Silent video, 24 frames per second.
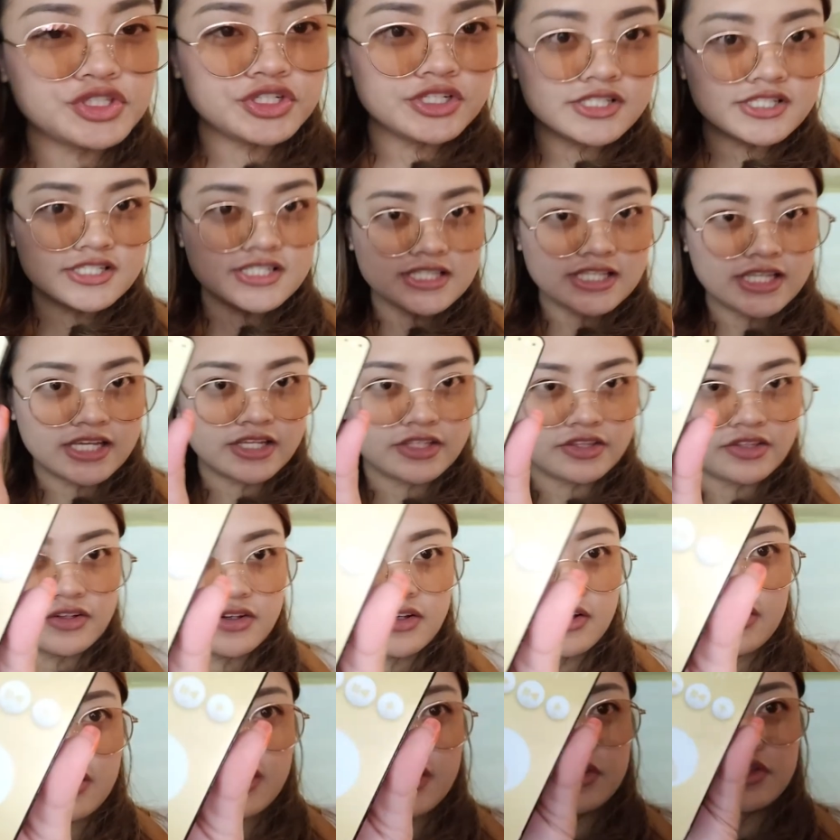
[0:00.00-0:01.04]

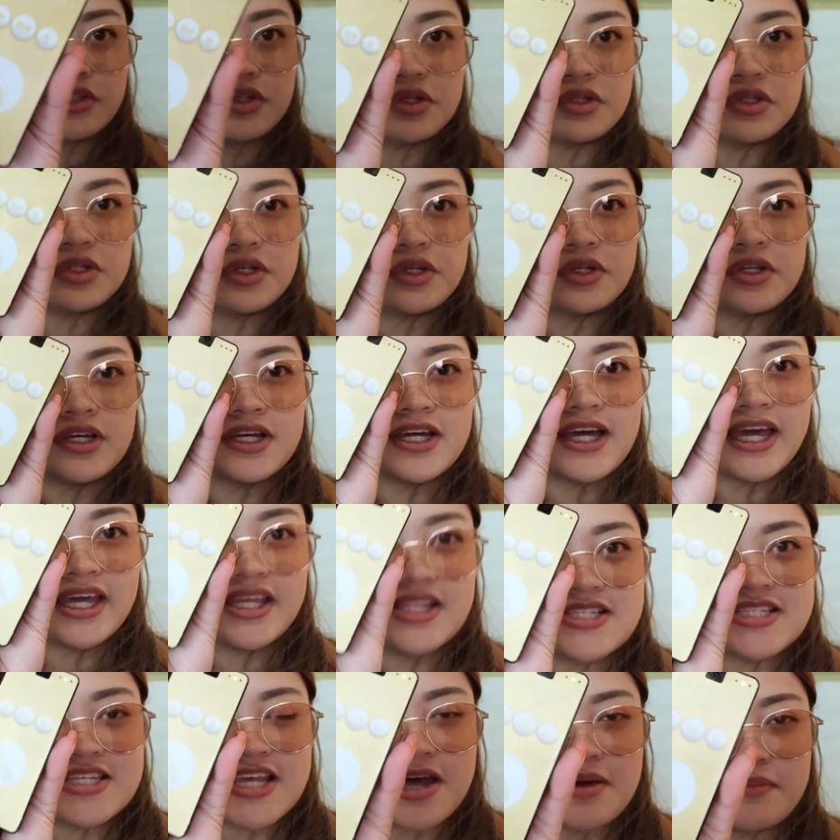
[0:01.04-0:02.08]
translator at Lindt to
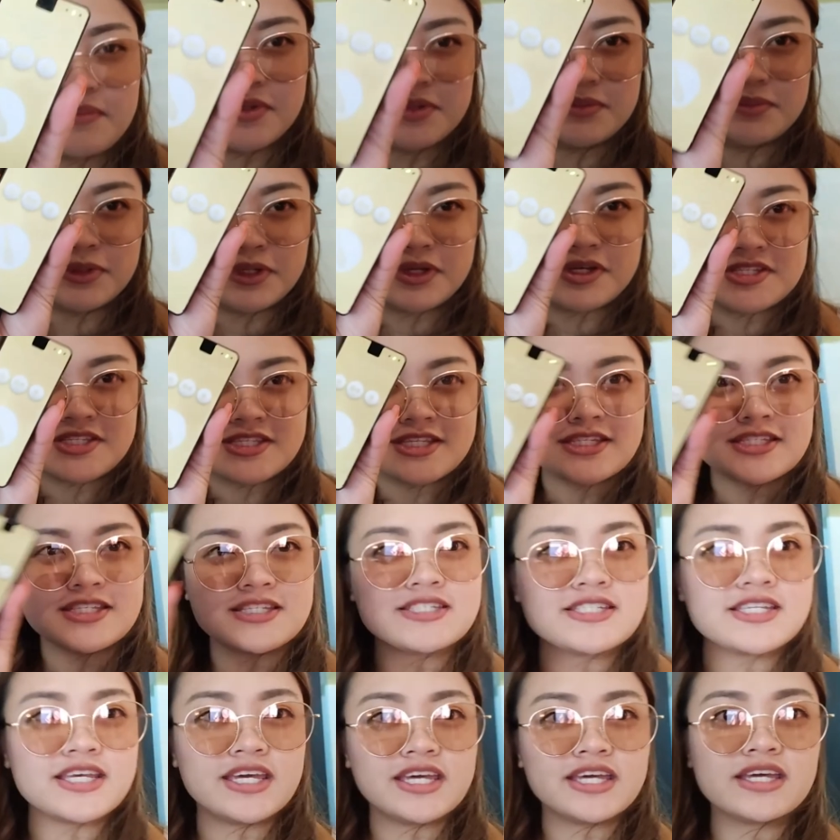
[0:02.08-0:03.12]
guide sa amin because this
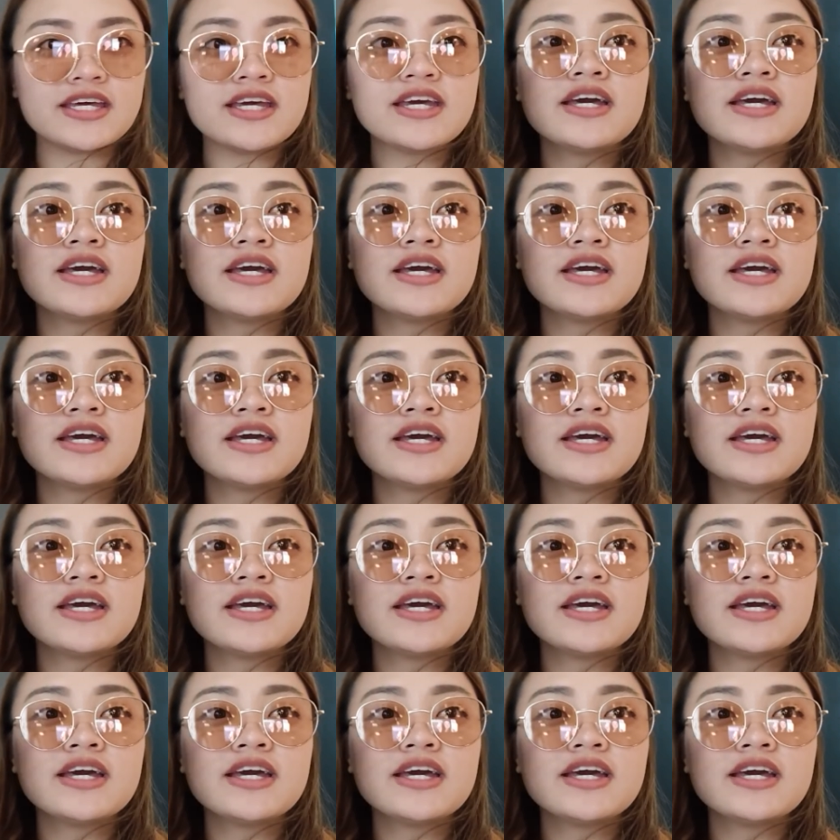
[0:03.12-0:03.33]
is a